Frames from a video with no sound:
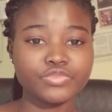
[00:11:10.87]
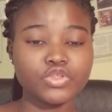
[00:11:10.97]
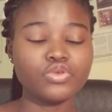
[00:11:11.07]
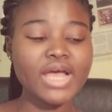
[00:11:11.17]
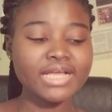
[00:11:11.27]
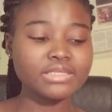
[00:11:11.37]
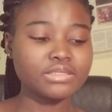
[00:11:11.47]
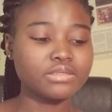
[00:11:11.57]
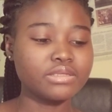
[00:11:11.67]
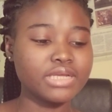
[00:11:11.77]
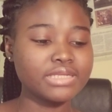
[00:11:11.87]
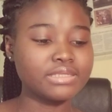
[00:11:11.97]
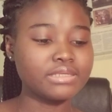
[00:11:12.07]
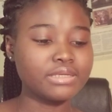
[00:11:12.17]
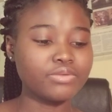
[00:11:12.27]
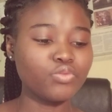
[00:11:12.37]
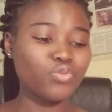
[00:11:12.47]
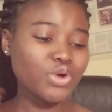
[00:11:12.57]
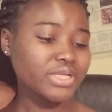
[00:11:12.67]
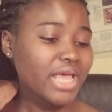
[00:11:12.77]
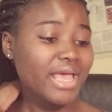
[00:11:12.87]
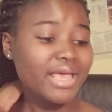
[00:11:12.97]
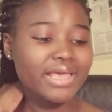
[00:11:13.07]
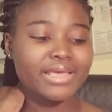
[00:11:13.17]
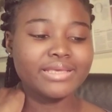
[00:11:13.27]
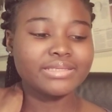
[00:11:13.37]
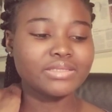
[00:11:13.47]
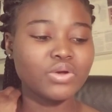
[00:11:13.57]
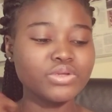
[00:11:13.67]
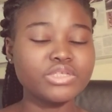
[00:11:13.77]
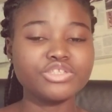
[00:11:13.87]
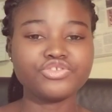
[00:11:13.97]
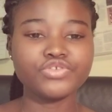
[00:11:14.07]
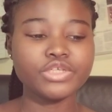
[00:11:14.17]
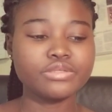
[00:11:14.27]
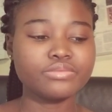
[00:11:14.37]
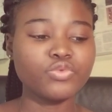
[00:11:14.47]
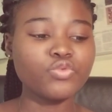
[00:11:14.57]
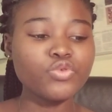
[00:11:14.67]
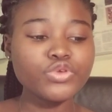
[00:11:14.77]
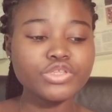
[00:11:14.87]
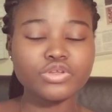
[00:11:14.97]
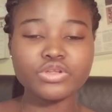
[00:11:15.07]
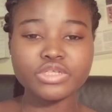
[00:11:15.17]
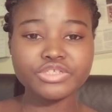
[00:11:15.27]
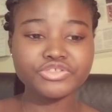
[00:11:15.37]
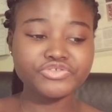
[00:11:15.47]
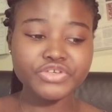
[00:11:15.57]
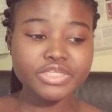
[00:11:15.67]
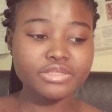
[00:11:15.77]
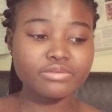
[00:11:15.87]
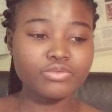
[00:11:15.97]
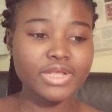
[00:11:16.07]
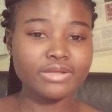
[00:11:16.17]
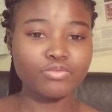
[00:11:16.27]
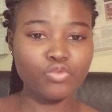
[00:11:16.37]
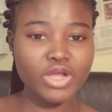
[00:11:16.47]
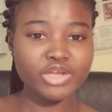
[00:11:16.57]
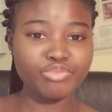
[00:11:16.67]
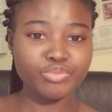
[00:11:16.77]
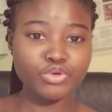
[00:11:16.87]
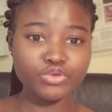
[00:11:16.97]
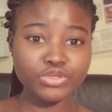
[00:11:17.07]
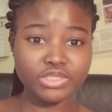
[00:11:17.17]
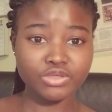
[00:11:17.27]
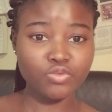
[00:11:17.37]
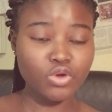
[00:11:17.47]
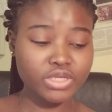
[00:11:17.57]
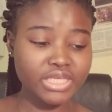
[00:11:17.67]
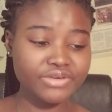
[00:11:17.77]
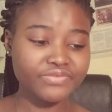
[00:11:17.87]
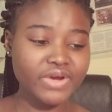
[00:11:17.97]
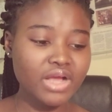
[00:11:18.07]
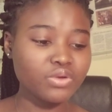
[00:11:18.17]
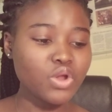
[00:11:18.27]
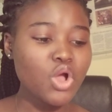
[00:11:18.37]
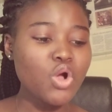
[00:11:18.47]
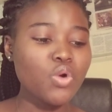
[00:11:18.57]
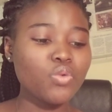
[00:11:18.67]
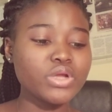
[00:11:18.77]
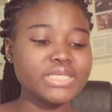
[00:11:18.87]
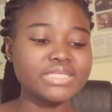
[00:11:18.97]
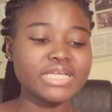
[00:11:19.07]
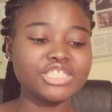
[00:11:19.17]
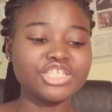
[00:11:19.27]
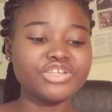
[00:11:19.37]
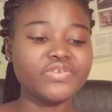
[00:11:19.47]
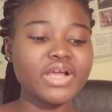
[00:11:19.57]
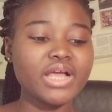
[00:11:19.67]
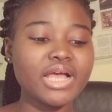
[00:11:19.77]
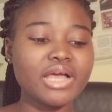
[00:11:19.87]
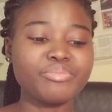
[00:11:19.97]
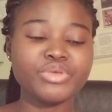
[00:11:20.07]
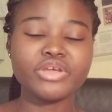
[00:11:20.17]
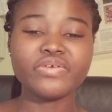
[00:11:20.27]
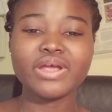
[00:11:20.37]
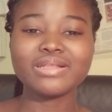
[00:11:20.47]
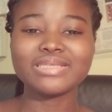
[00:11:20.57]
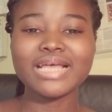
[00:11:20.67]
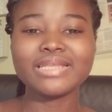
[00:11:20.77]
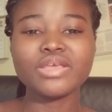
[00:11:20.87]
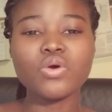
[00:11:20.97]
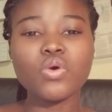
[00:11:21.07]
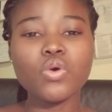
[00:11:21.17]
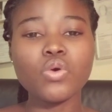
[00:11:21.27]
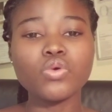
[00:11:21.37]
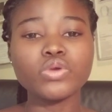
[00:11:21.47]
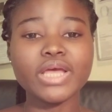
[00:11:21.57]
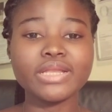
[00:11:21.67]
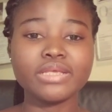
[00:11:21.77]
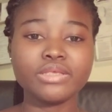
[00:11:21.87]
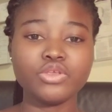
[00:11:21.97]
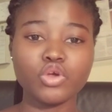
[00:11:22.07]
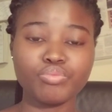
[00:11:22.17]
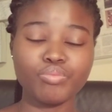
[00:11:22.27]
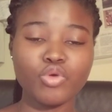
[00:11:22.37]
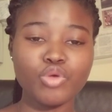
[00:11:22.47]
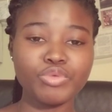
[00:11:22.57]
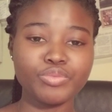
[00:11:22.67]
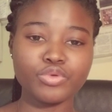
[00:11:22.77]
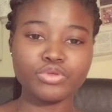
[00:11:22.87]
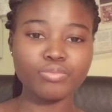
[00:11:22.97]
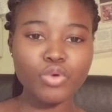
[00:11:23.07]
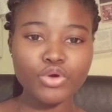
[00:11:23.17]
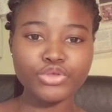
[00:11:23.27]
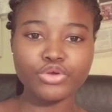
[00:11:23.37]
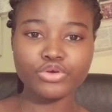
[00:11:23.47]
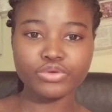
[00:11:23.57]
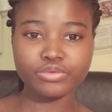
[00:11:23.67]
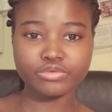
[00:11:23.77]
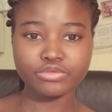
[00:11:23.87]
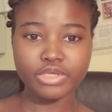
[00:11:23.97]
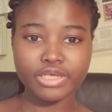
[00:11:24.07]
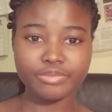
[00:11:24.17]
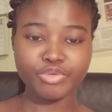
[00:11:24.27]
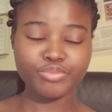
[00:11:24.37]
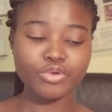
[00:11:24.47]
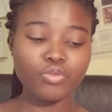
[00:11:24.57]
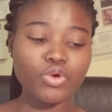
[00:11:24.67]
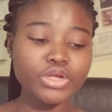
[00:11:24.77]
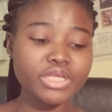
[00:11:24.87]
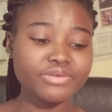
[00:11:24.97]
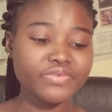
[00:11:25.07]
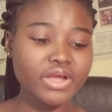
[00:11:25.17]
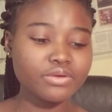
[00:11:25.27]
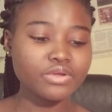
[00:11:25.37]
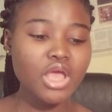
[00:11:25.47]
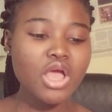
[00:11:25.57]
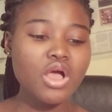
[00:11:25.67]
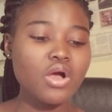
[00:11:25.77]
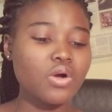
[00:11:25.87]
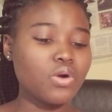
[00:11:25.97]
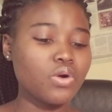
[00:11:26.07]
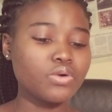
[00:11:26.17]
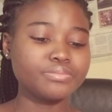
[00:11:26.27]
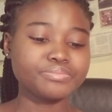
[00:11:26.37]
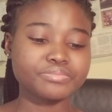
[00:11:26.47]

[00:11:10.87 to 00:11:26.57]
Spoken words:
You ask that what is on the street, who is on the street, like what are the people you see walking around, what is their general appearance, are they old, are they young, more young people walking around, or